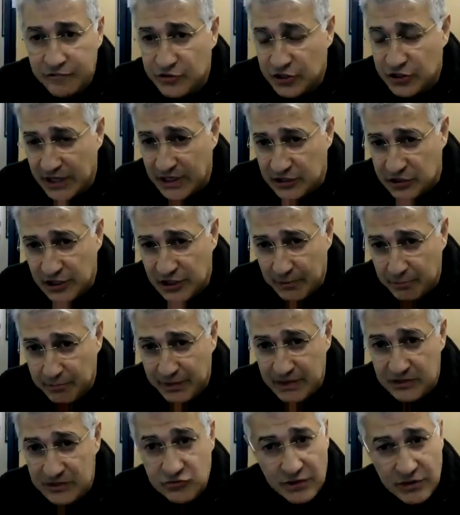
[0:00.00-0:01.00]
change
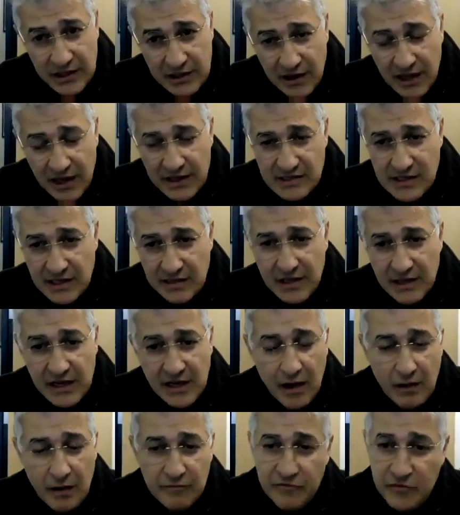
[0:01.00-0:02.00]
MPs, realizing they
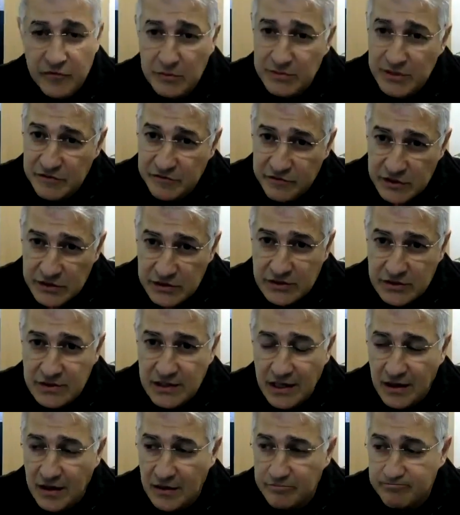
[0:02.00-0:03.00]
come from different
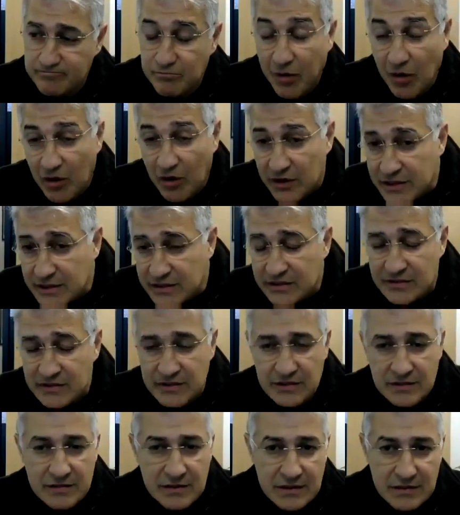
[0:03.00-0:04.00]
parties
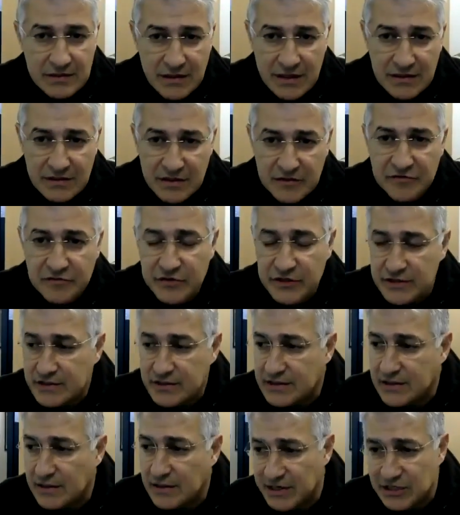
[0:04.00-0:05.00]
and
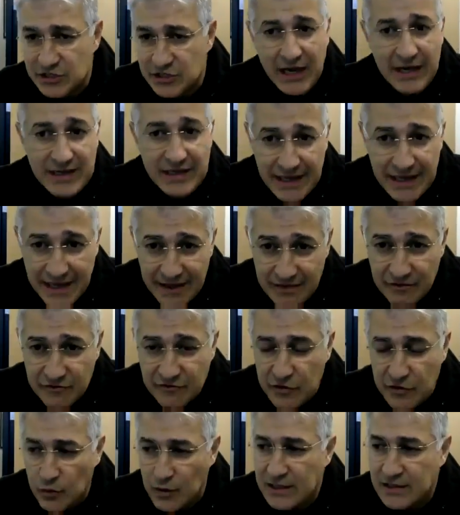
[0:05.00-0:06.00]
different marja'iyat,
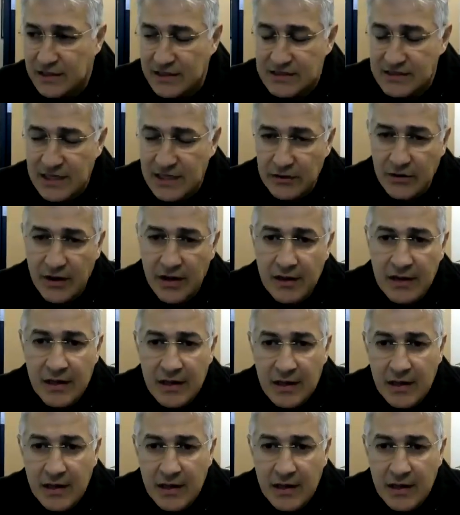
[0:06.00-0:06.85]
if you will, etc.